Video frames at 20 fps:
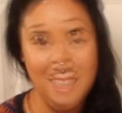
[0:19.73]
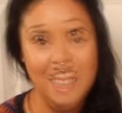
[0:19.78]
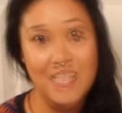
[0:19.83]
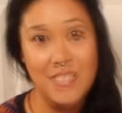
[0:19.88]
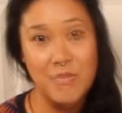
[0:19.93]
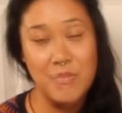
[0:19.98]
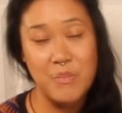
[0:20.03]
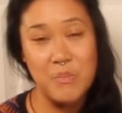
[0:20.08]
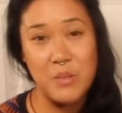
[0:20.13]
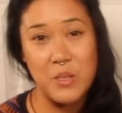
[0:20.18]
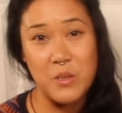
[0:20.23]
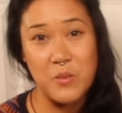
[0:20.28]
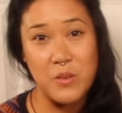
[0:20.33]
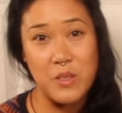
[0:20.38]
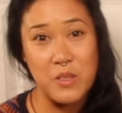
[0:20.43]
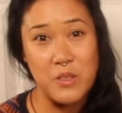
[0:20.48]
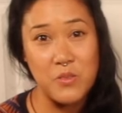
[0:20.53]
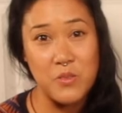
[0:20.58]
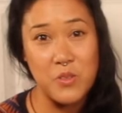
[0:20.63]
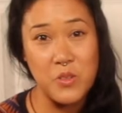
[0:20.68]
Some of my
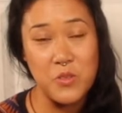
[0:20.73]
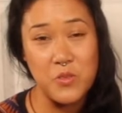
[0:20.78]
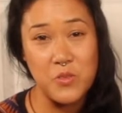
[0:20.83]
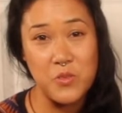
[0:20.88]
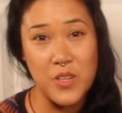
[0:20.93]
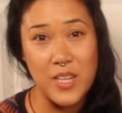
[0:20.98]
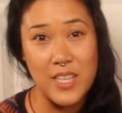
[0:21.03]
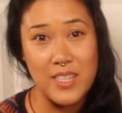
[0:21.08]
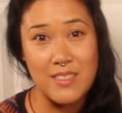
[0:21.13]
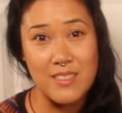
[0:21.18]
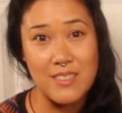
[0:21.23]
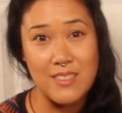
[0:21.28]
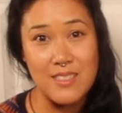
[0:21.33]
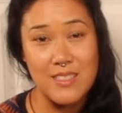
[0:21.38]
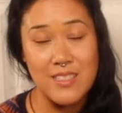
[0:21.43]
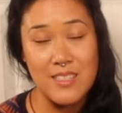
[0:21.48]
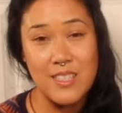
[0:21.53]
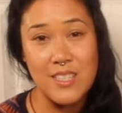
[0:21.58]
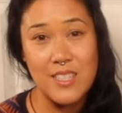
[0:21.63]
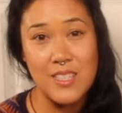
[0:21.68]
wonderful friends
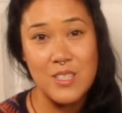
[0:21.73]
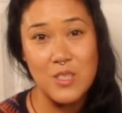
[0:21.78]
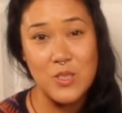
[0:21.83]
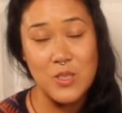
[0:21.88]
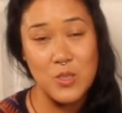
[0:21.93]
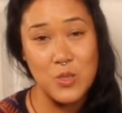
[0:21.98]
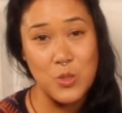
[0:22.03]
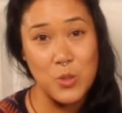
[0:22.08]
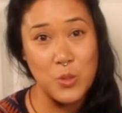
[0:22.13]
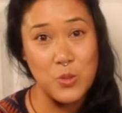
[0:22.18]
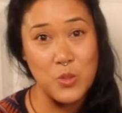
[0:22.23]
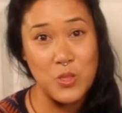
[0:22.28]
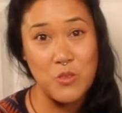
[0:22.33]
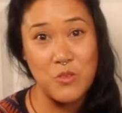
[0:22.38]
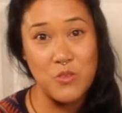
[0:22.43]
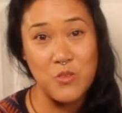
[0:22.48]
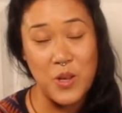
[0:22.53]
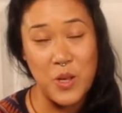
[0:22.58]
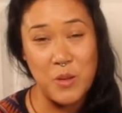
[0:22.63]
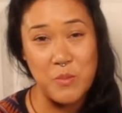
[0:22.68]
and chosen
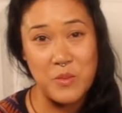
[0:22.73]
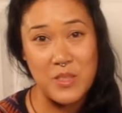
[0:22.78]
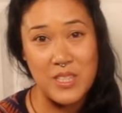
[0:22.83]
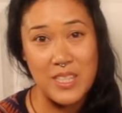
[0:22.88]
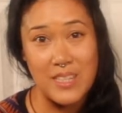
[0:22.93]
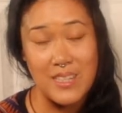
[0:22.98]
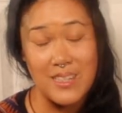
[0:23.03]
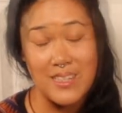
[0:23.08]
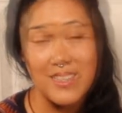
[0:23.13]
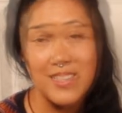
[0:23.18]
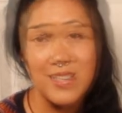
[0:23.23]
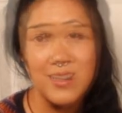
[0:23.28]
family